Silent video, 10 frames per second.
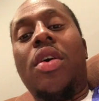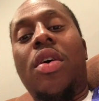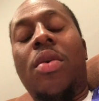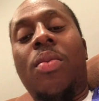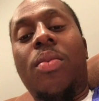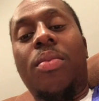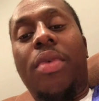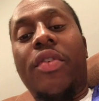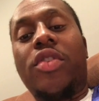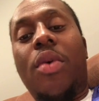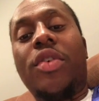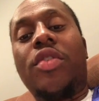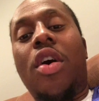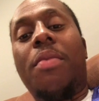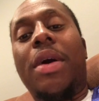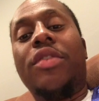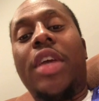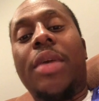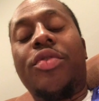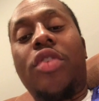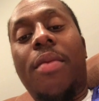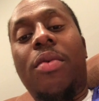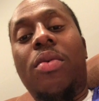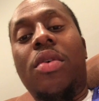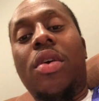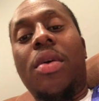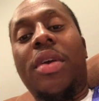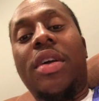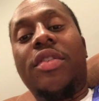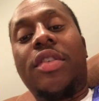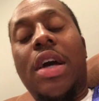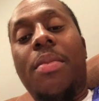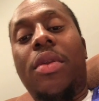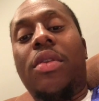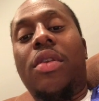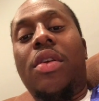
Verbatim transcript: um, brothers always talk about Jacob's trouble because it's coming.